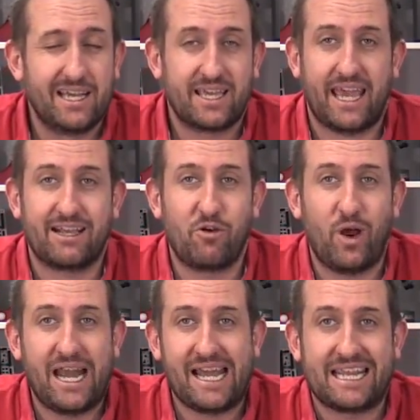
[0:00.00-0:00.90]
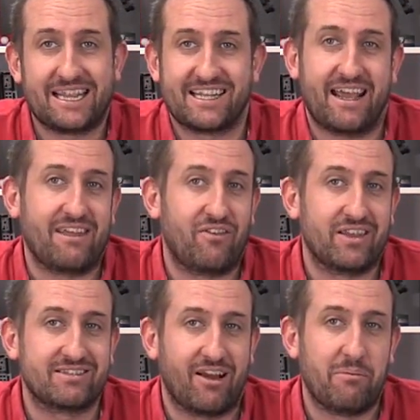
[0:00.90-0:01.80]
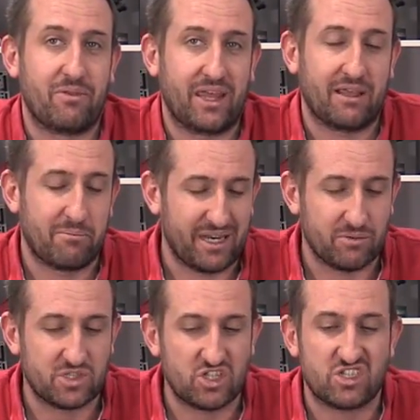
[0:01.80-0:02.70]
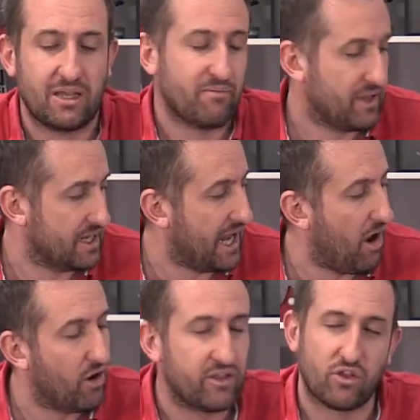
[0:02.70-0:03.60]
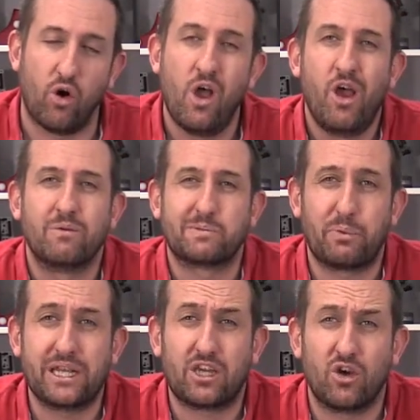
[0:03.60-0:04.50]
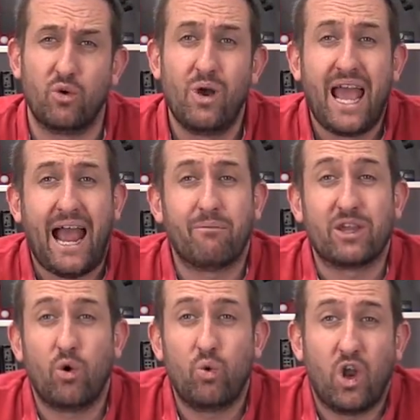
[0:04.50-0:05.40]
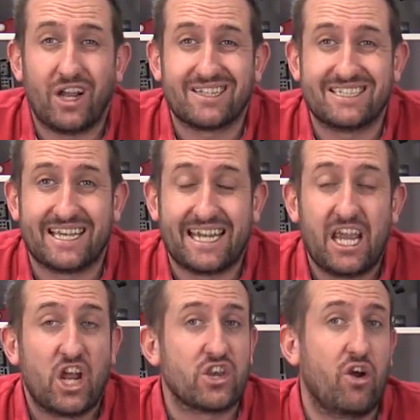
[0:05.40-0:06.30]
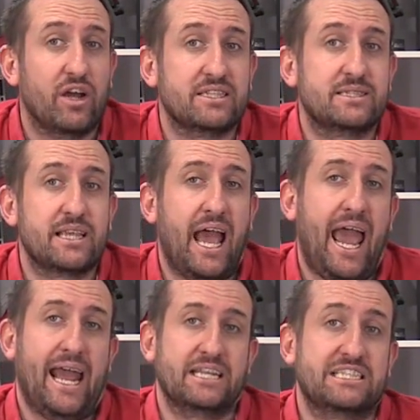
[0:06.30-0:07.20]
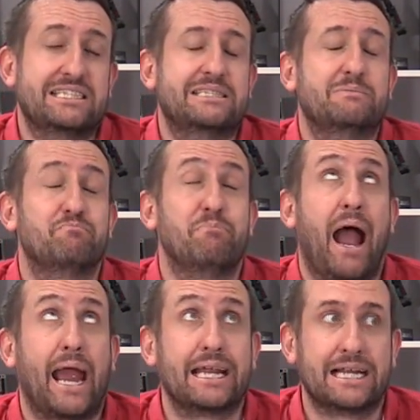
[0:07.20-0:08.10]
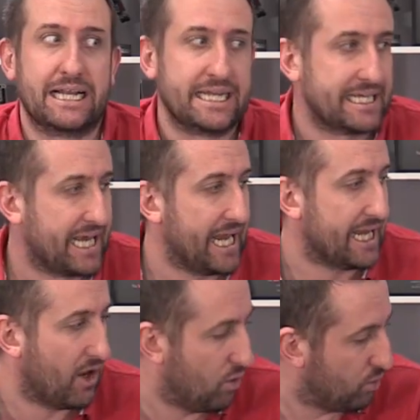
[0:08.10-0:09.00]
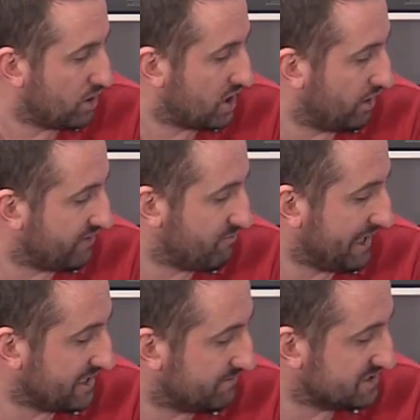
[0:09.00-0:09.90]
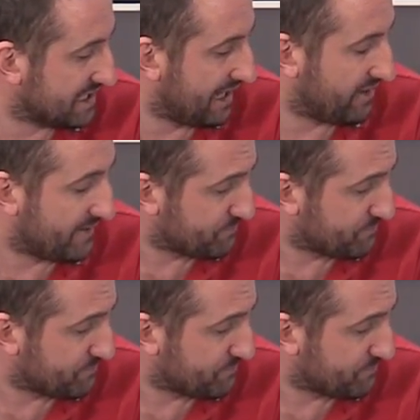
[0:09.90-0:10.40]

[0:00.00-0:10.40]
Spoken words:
Getting quite late in the day for this type of thing, but it was just something that I thought was pretty cool, and we all like to see nice and spangly kit all kind of made up together.